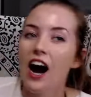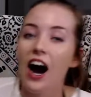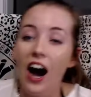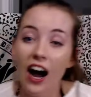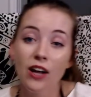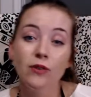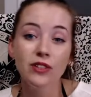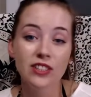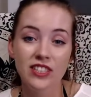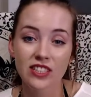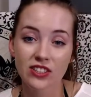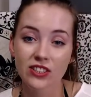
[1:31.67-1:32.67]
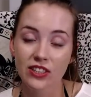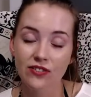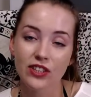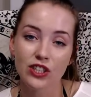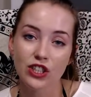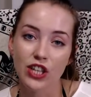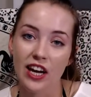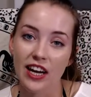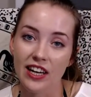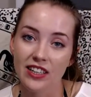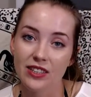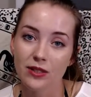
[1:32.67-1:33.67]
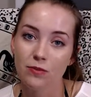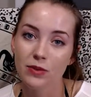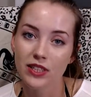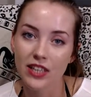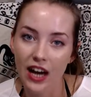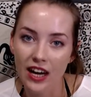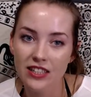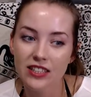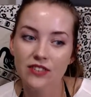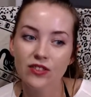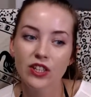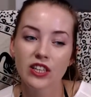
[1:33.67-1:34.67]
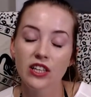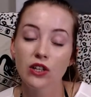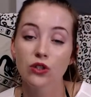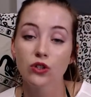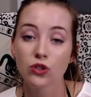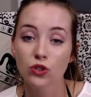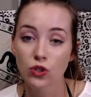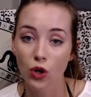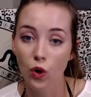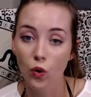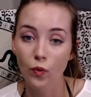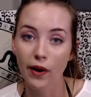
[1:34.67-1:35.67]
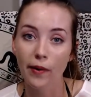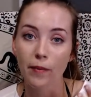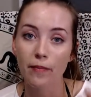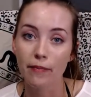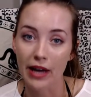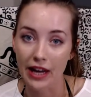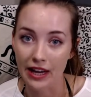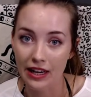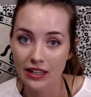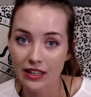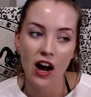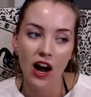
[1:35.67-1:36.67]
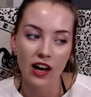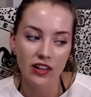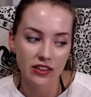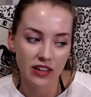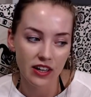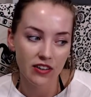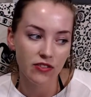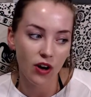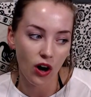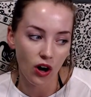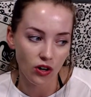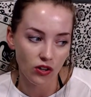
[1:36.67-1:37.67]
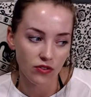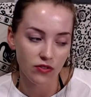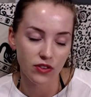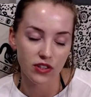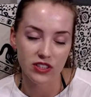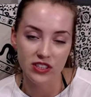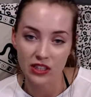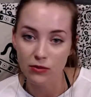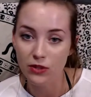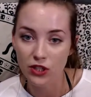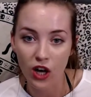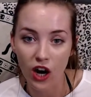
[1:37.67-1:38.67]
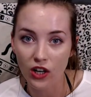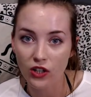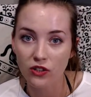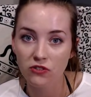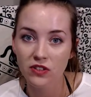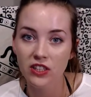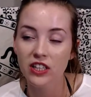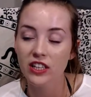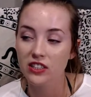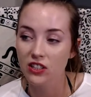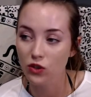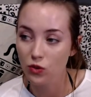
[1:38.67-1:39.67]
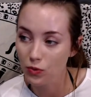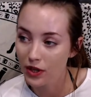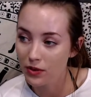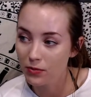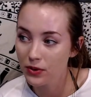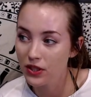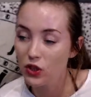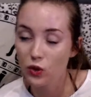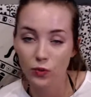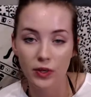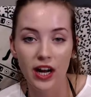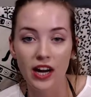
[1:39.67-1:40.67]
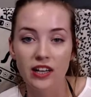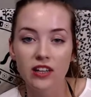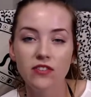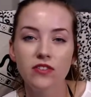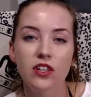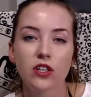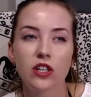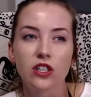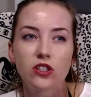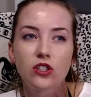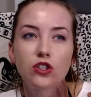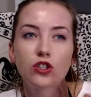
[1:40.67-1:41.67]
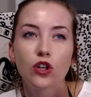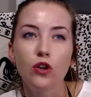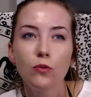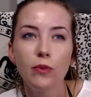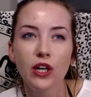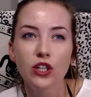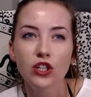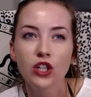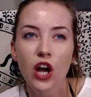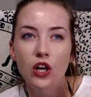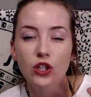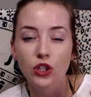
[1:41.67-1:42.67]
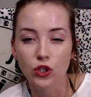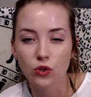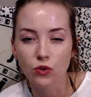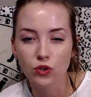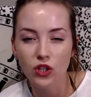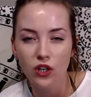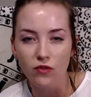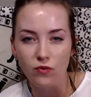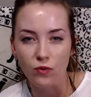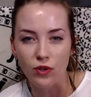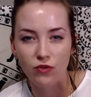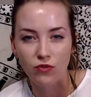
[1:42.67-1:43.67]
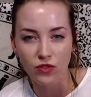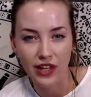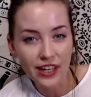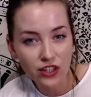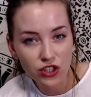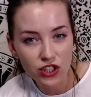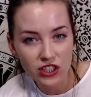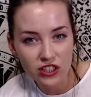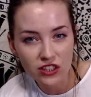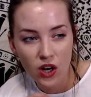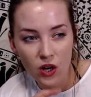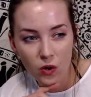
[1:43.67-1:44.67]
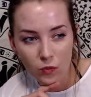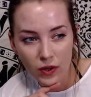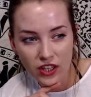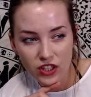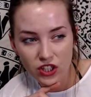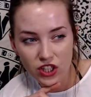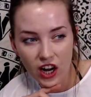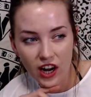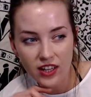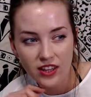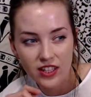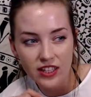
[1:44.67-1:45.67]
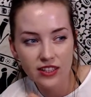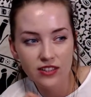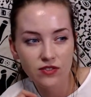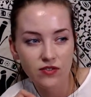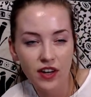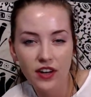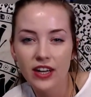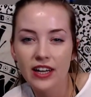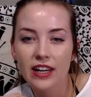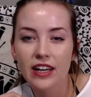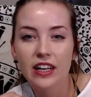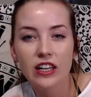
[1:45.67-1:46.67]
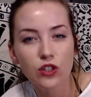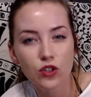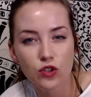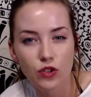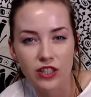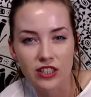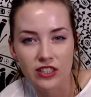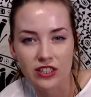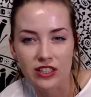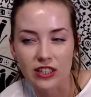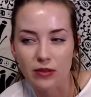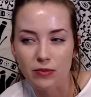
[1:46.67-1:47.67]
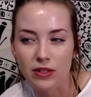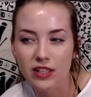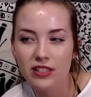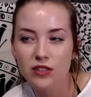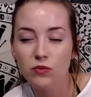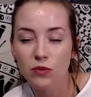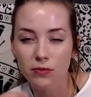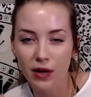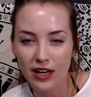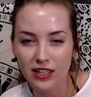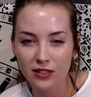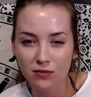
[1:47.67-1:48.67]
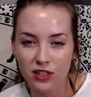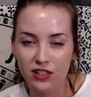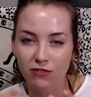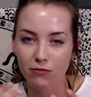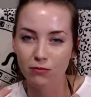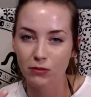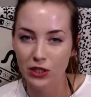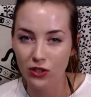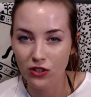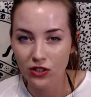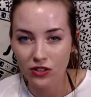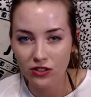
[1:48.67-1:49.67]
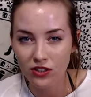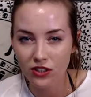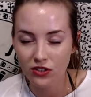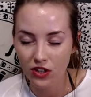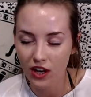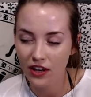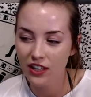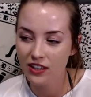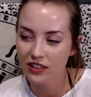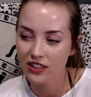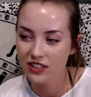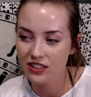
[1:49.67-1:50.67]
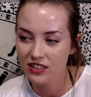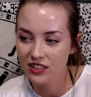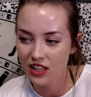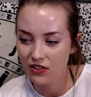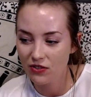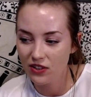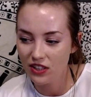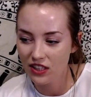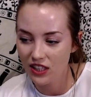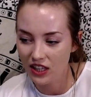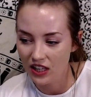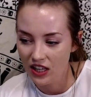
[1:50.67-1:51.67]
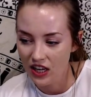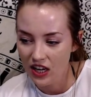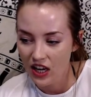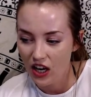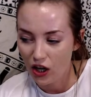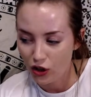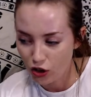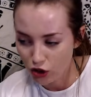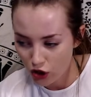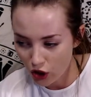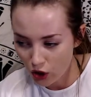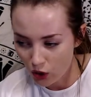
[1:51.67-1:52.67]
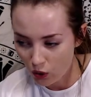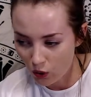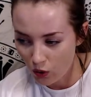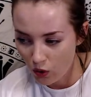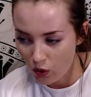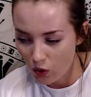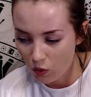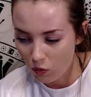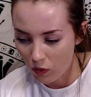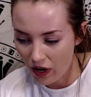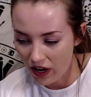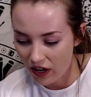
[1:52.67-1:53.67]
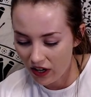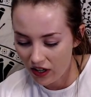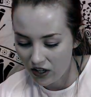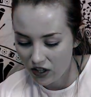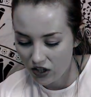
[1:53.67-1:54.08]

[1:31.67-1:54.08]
I would still give it a chance because everything is so well made. I love all of the cinematography. It's incredibly creative. There is so much use of reflections, which I think is very interesting because it reminds me of mirrors a lot, and this is definitely a show where